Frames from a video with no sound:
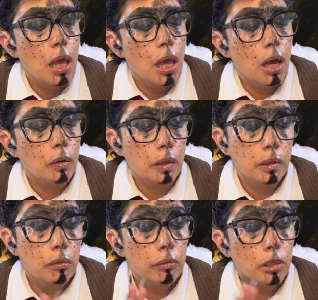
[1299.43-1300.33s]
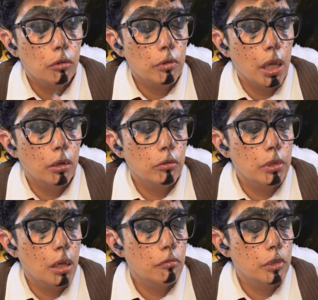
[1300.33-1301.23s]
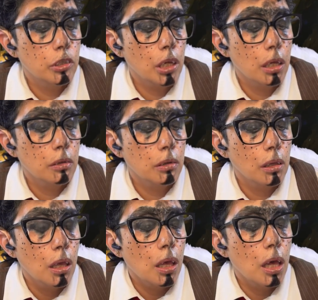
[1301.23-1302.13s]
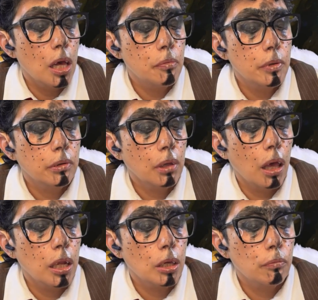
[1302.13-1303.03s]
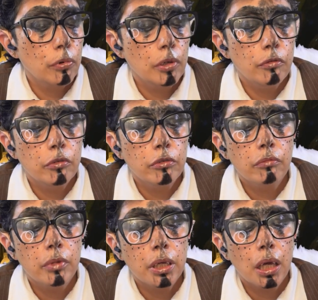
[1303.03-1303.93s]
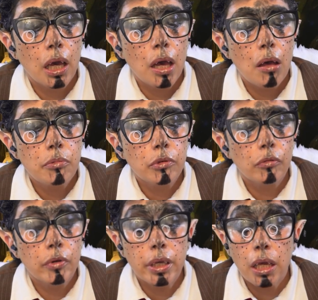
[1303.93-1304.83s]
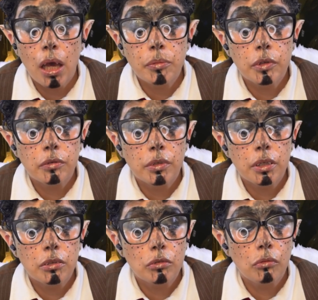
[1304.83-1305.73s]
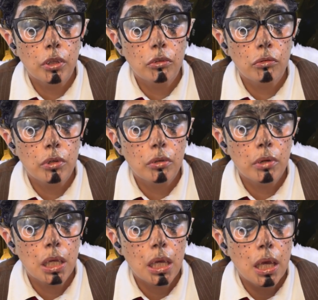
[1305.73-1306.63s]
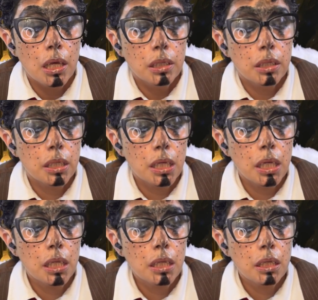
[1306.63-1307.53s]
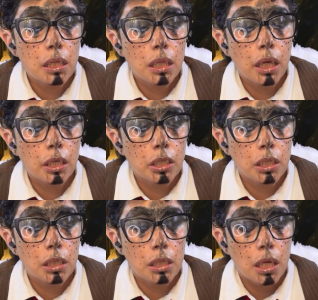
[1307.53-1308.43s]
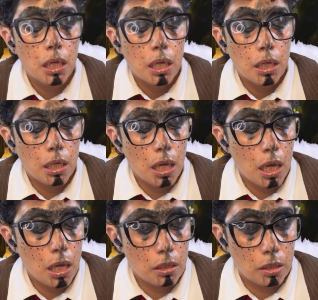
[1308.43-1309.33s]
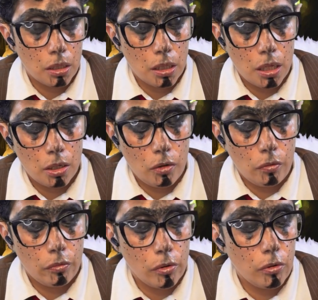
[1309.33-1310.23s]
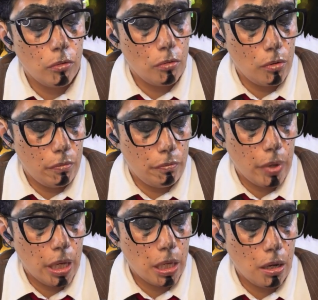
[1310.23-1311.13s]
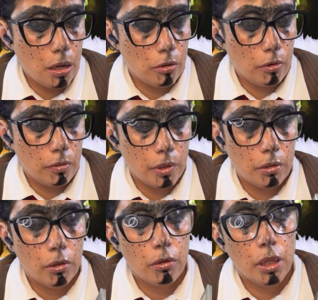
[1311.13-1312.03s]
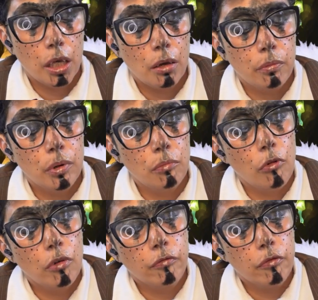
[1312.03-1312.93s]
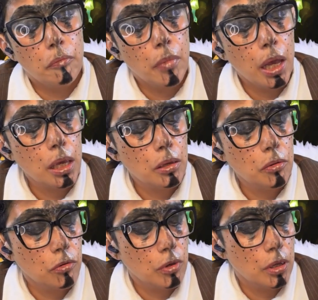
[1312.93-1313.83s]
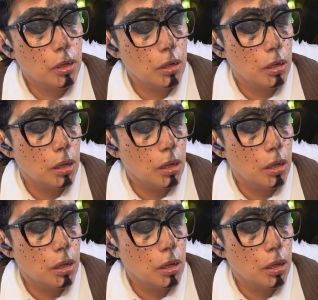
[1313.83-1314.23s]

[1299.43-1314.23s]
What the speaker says: and with series creator David Chase. Episodic previews and recaps of seasons 1, 2, and 3, scene selections, cast and crew biographies. And they could put more information